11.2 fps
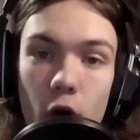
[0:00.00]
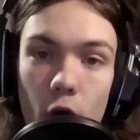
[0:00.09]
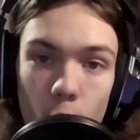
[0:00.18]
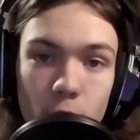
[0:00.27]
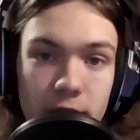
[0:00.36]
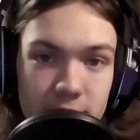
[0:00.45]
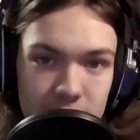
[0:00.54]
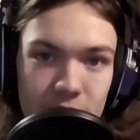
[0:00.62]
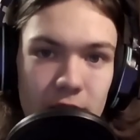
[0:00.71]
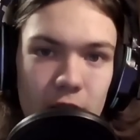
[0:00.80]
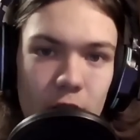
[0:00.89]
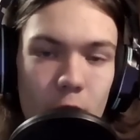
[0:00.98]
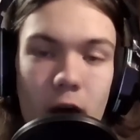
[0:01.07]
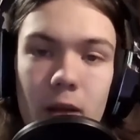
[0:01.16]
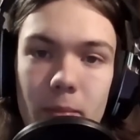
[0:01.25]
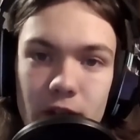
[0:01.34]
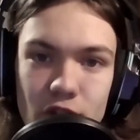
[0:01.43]
oldest video
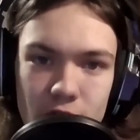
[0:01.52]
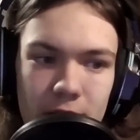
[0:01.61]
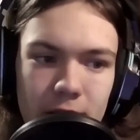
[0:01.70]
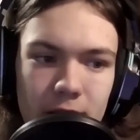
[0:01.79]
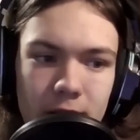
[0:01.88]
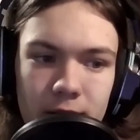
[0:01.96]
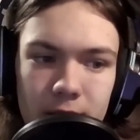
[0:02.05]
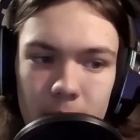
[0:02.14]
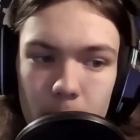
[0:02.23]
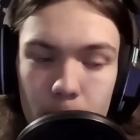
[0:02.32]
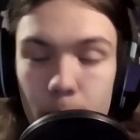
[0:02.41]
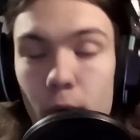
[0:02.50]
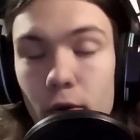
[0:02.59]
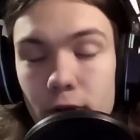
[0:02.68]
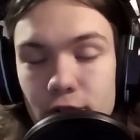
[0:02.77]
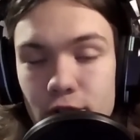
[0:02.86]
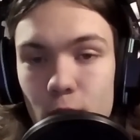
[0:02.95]
on my channel,
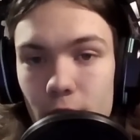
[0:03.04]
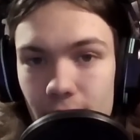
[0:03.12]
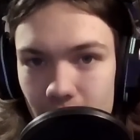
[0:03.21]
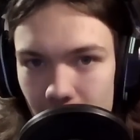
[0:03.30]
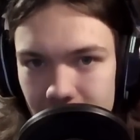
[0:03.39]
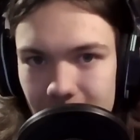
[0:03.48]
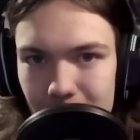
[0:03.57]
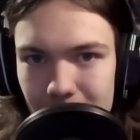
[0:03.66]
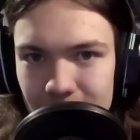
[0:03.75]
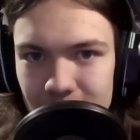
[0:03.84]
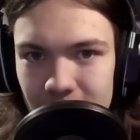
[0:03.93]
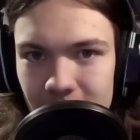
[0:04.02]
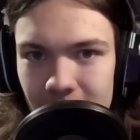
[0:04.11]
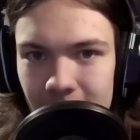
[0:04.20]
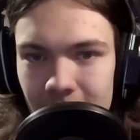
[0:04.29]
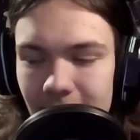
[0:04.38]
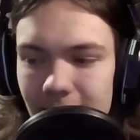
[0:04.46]
Portal 2 with fall damage.
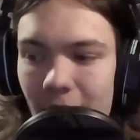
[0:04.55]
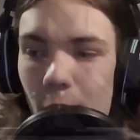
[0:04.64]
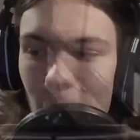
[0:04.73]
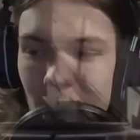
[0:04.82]
Now,